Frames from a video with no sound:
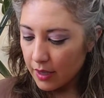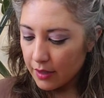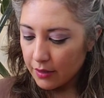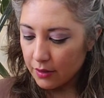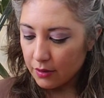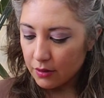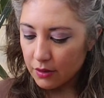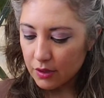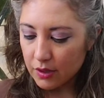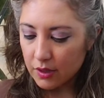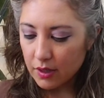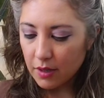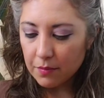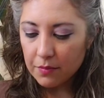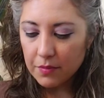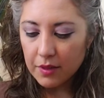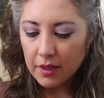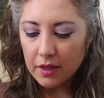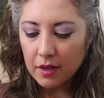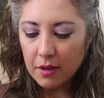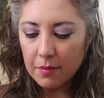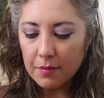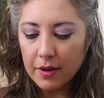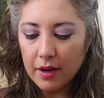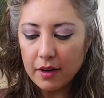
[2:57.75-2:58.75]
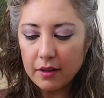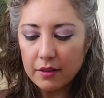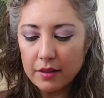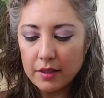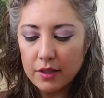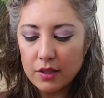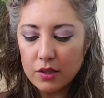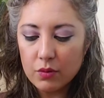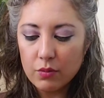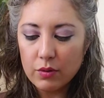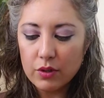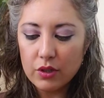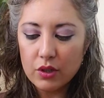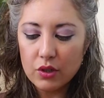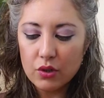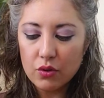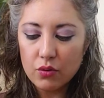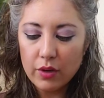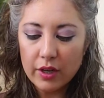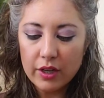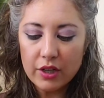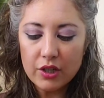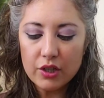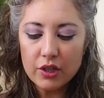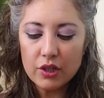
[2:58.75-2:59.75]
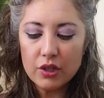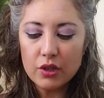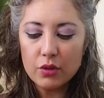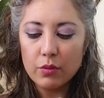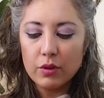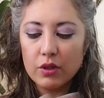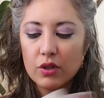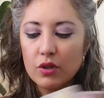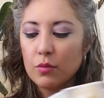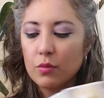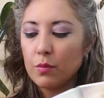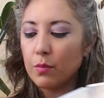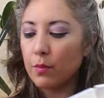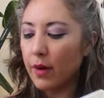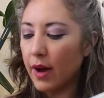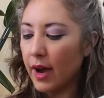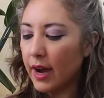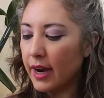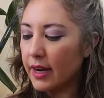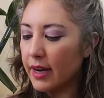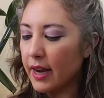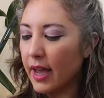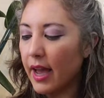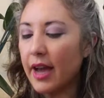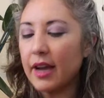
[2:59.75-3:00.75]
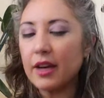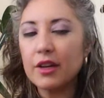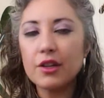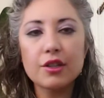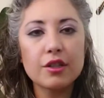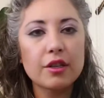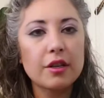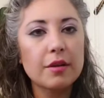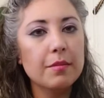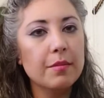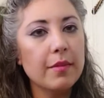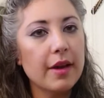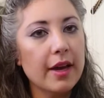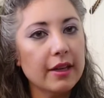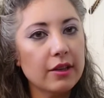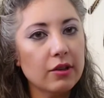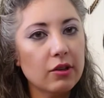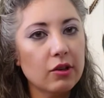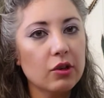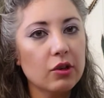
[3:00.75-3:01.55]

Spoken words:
There's something about these restrictions which might actually make your